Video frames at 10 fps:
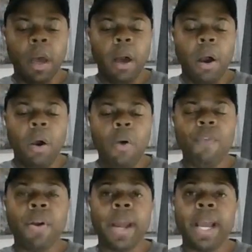
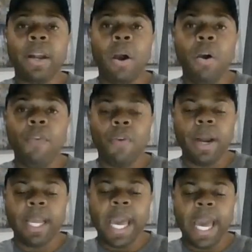Over and over
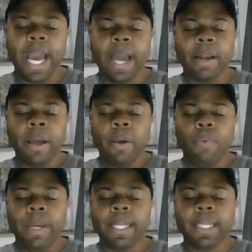again,
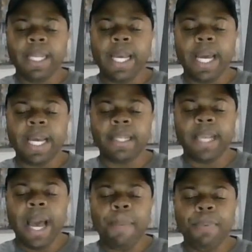we see
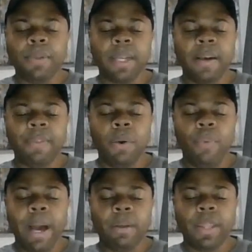examples of the
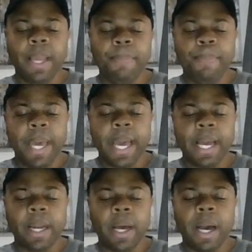wealthy
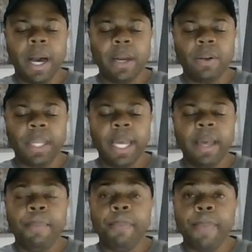being
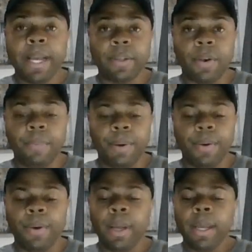utterly
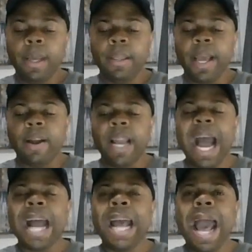miserable. They're
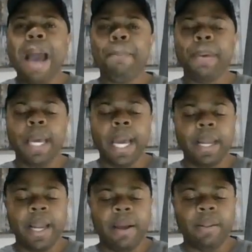not happy
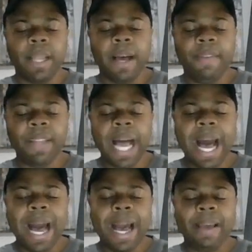in their love
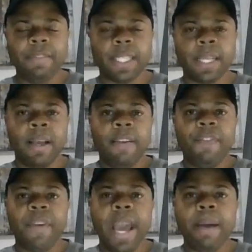lives,
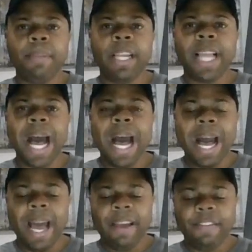family
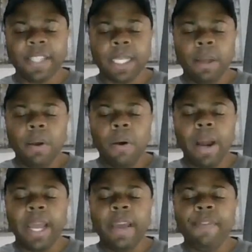lives,
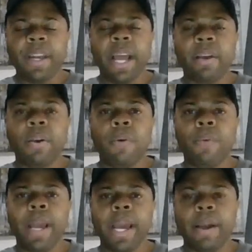or even their
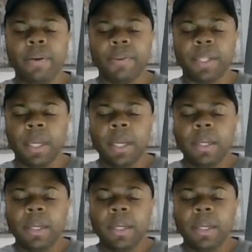careers.